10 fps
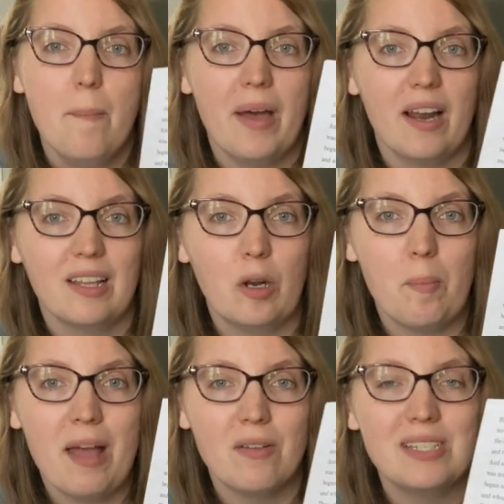Got a little
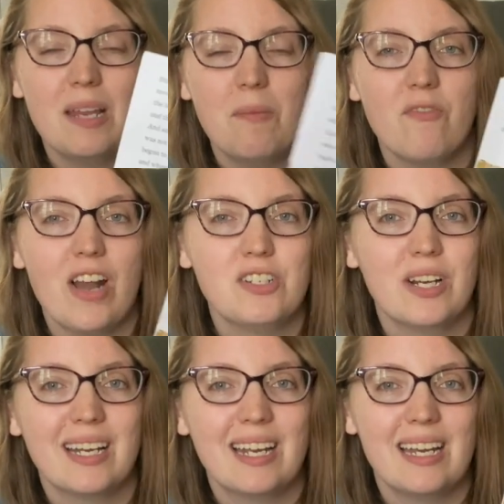mouse named
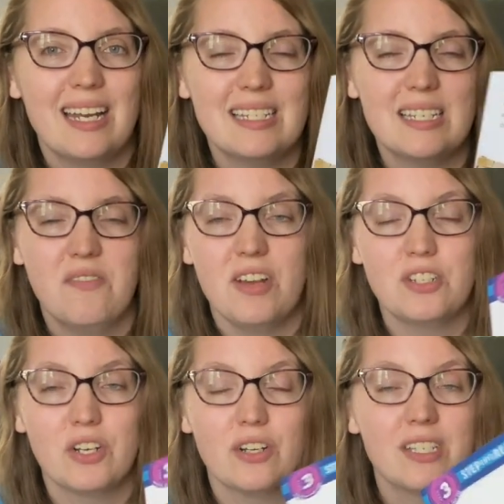Fredrick and his
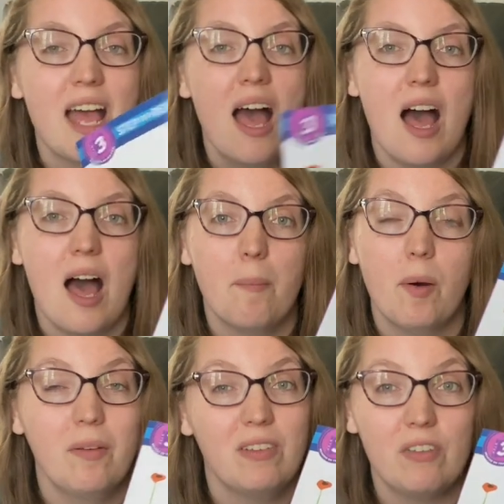adventures,
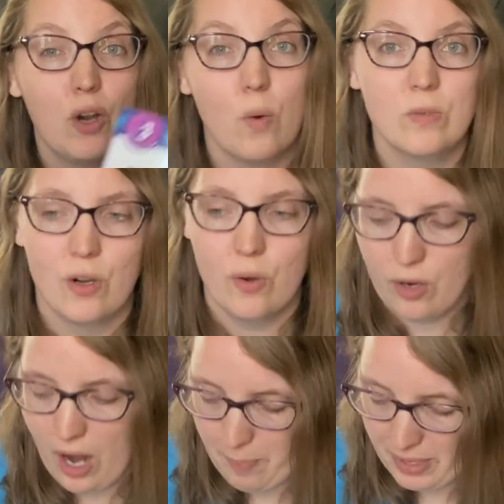but we've never owned our own
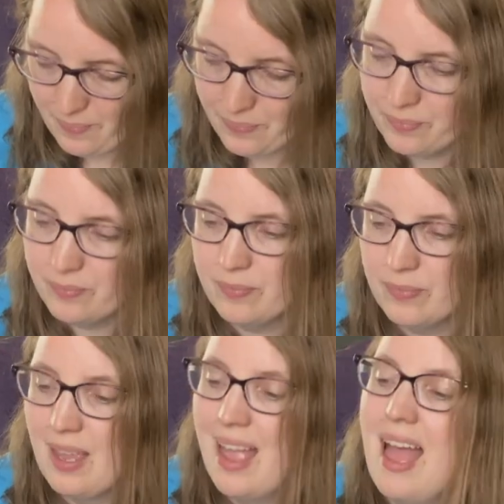copy.
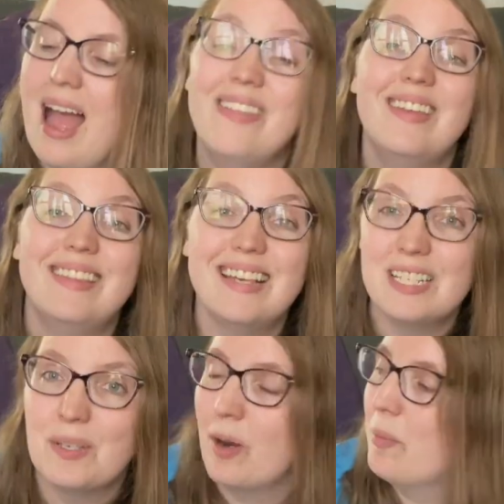And then
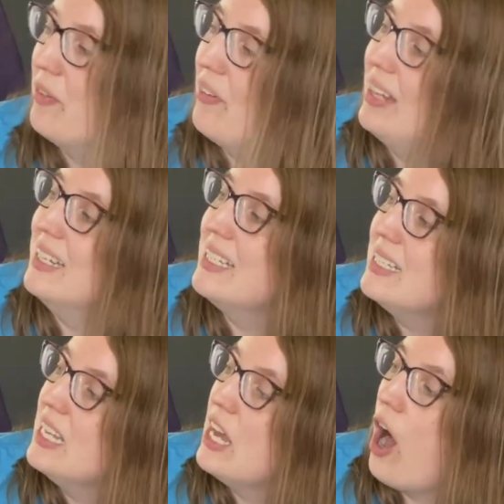this one will be fun. This
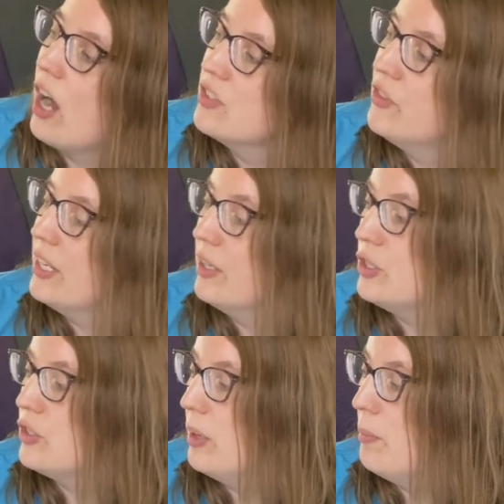is the Oxford
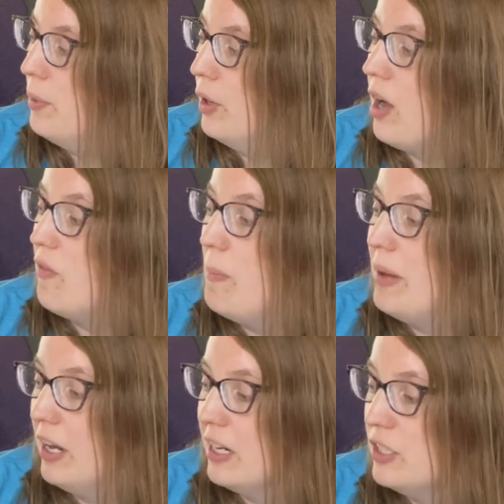Illustrated Book of
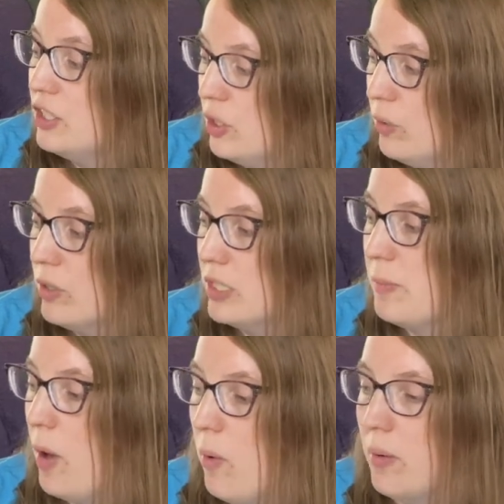American Children's
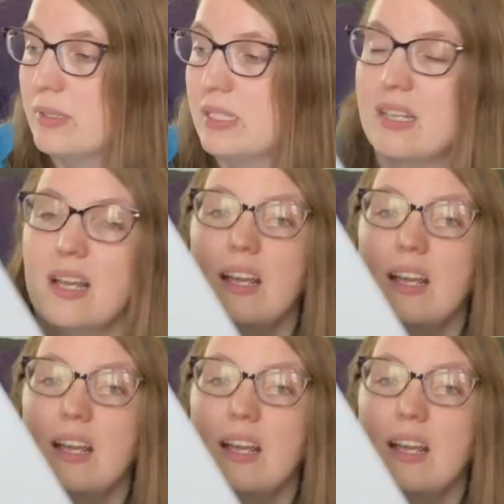Poems.